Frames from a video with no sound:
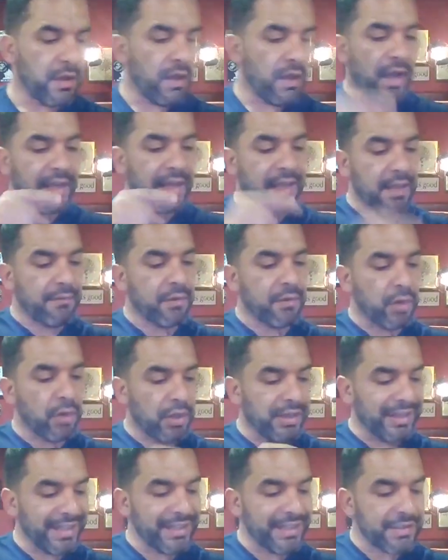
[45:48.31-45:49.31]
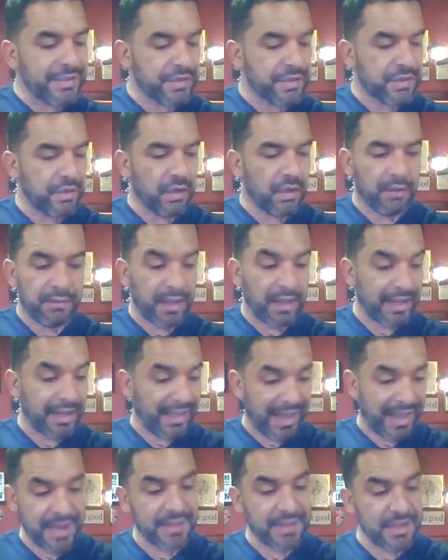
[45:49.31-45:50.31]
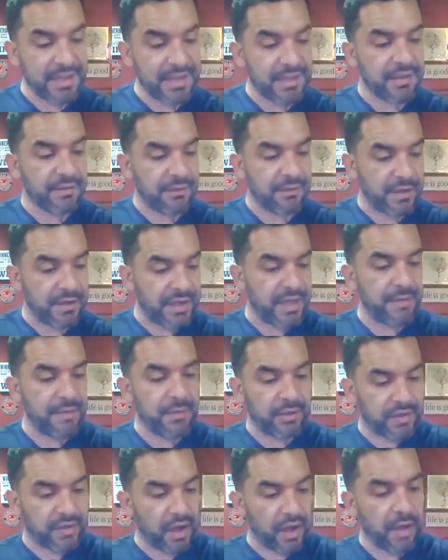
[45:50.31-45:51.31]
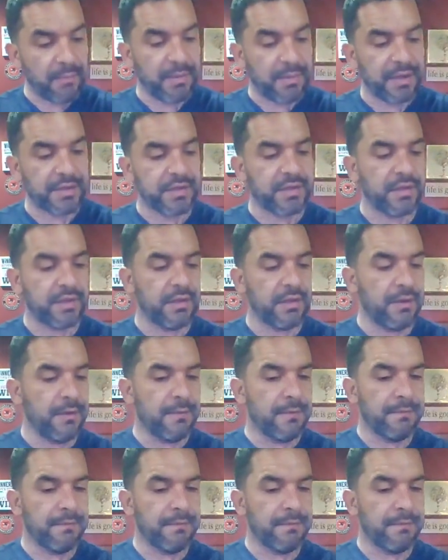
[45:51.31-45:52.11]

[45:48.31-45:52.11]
I gave you a list of like 18 different email topics